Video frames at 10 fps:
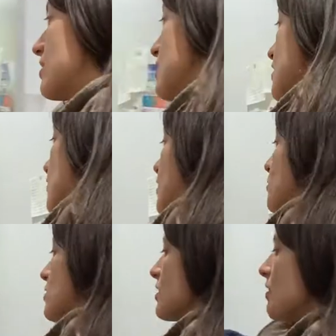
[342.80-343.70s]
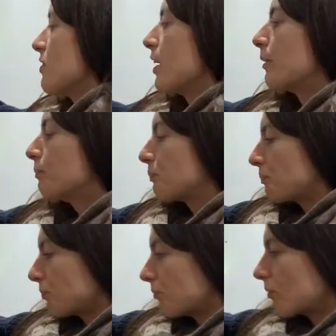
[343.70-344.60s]
stevia or stevia,
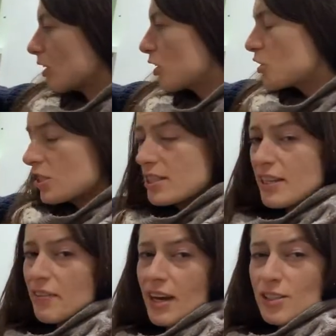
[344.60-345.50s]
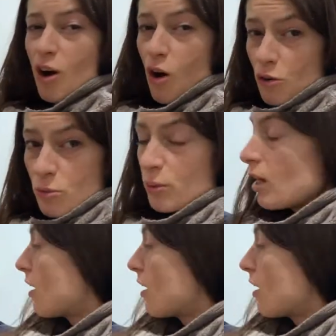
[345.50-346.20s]
usually stevia has a horrible